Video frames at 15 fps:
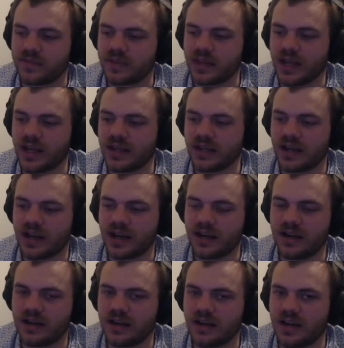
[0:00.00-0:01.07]
And
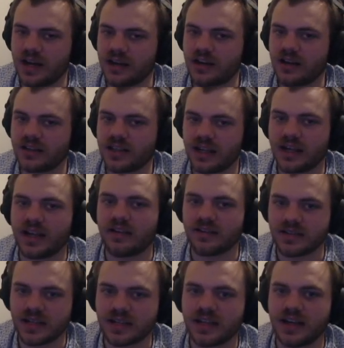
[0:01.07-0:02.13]
I got that, and I
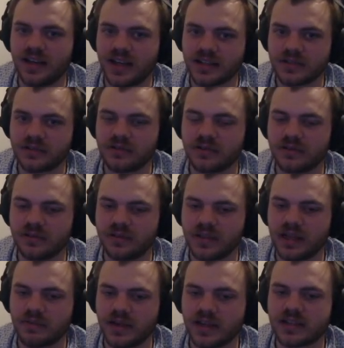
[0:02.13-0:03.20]
was like, yeah, that's cool.
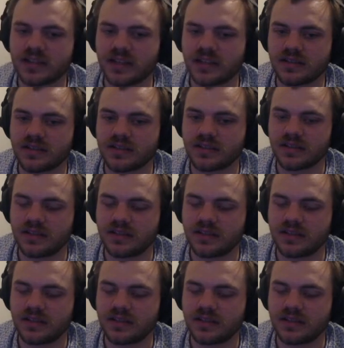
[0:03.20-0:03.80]
That makes sense.